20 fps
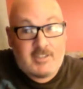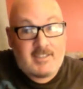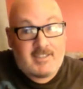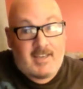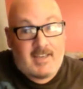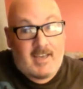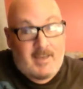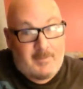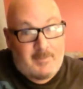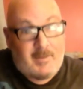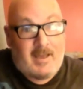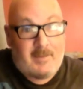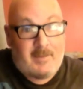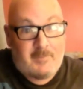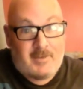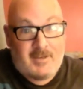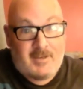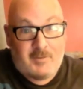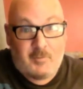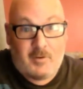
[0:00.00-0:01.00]
came at me
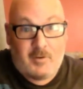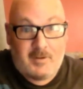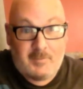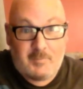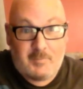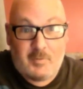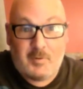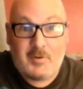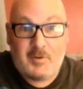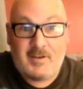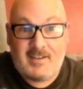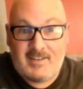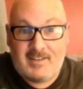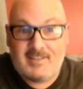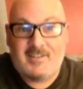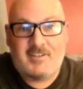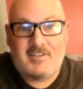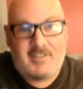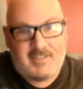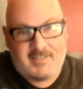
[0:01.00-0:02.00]
at one point,
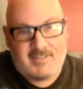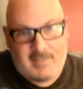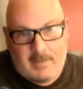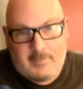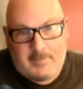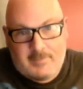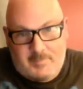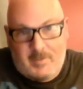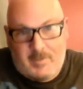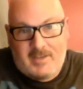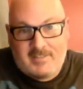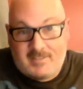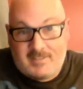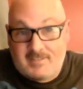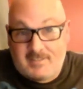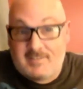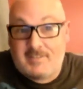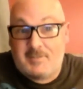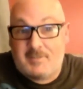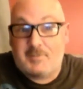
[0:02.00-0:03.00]
because I was basically
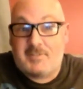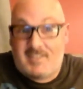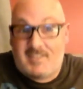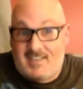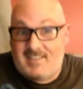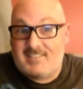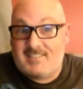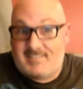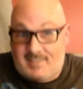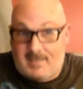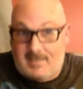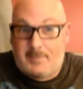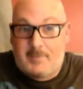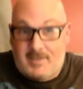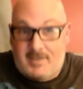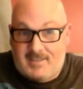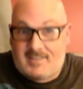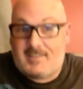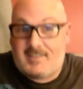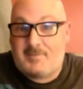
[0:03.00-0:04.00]
using his gimmick.
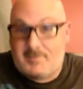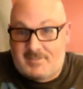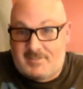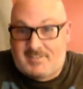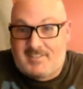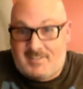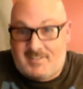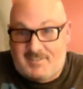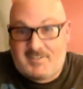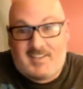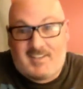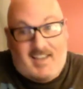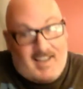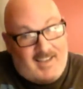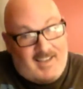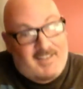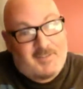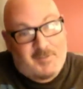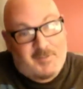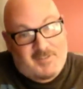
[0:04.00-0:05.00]
He was, the guy
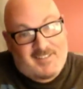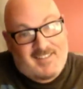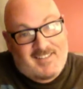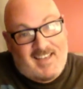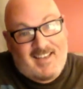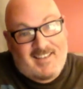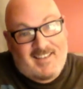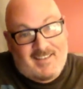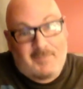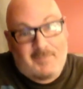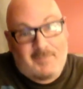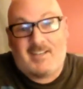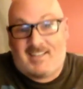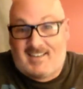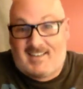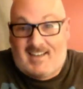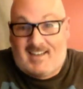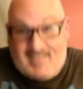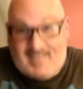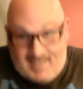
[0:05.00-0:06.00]
using that gimmick, and I
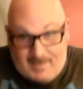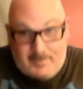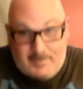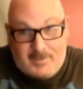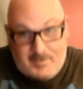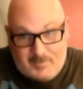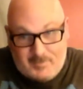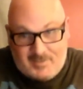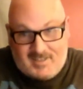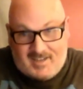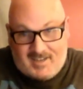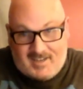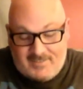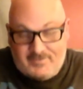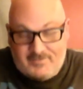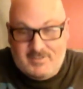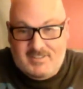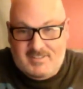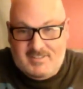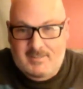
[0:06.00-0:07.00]
came in with kind of a
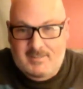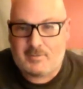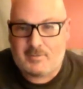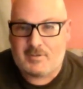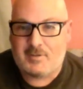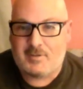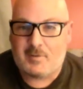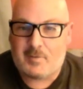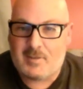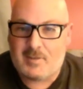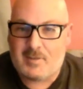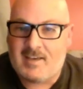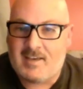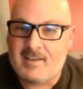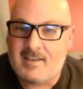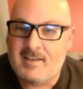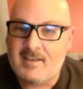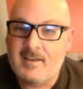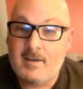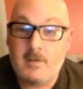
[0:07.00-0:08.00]
similar thing.
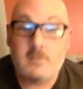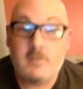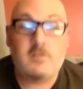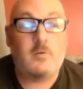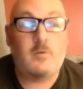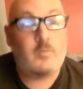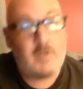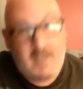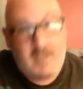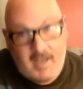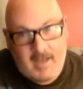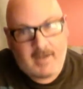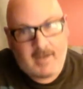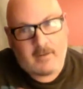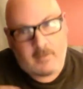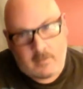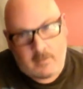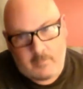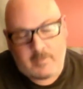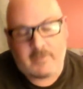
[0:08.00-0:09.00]
So we had a little
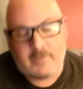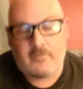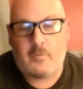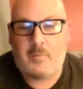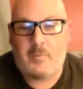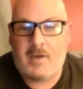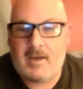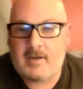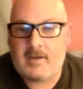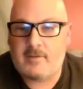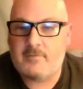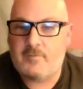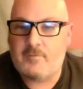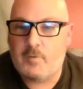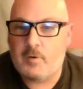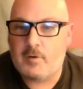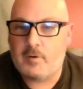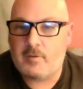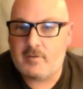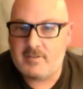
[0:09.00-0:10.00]
bit of a back and forth
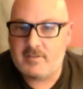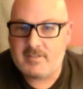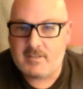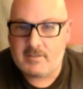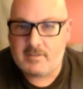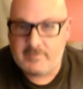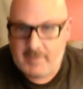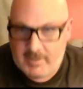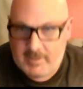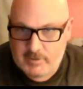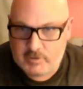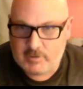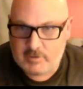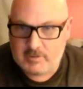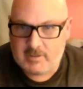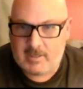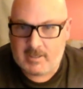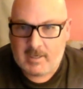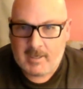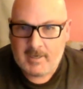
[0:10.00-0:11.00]
until
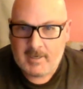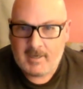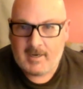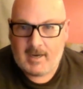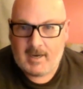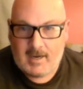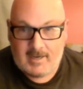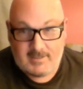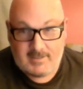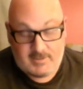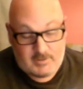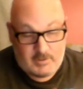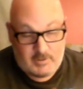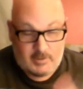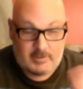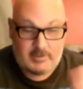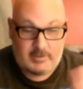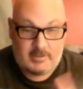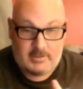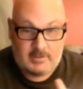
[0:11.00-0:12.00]
eventually I
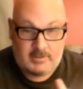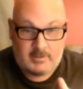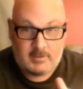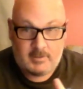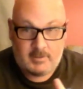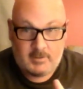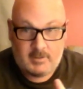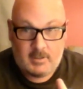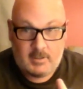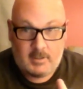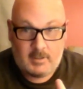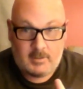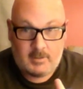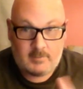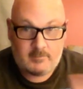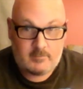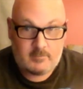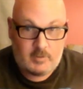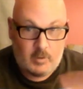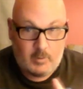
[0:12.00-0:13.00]
started
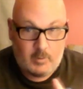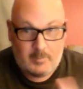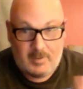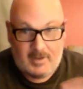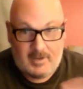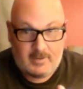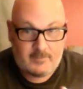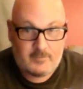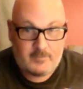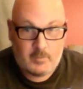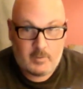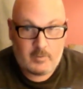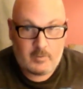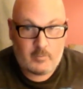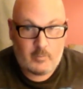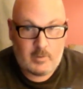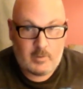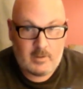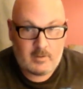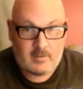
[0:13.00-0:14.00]
going back and forth
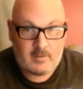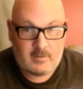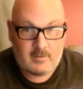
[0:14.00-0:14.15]
with